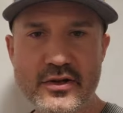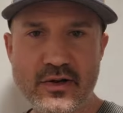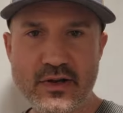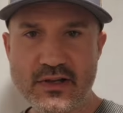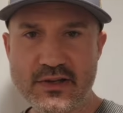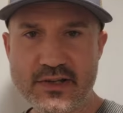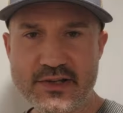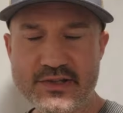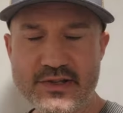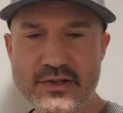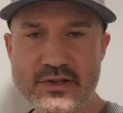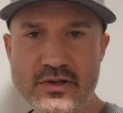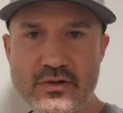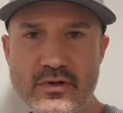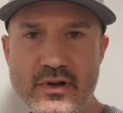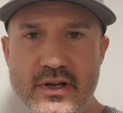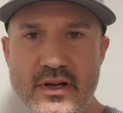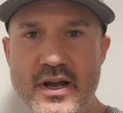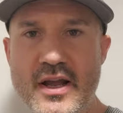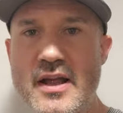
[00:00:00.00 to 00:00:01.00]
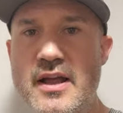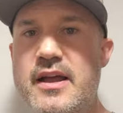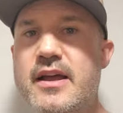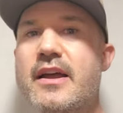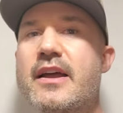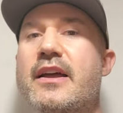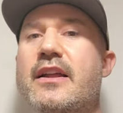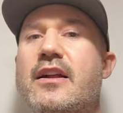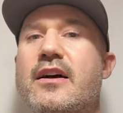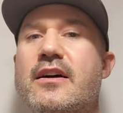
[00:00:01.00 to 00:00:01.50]
You can listen to it
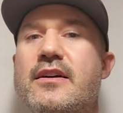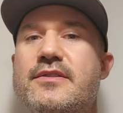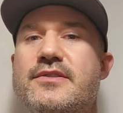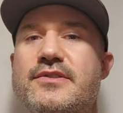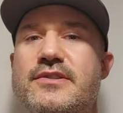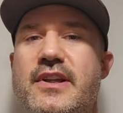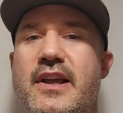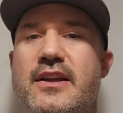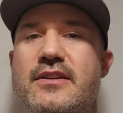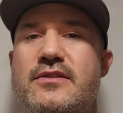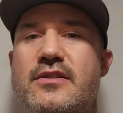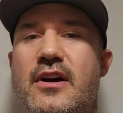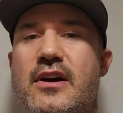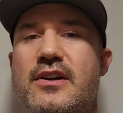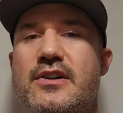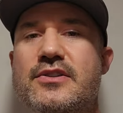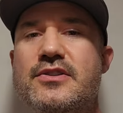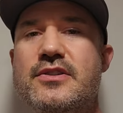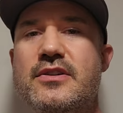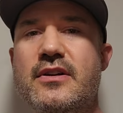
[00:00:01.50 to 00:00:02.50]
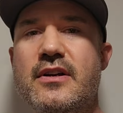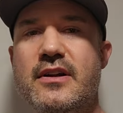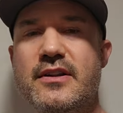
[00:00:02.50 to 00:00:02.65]
and uh, stay in touch.